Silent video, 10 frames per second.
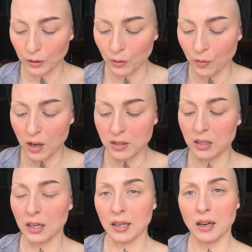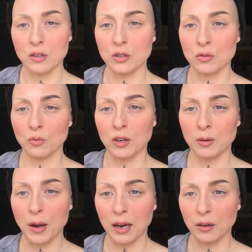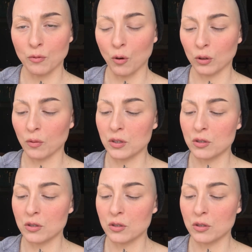the faucet, and I just run it back and forth over the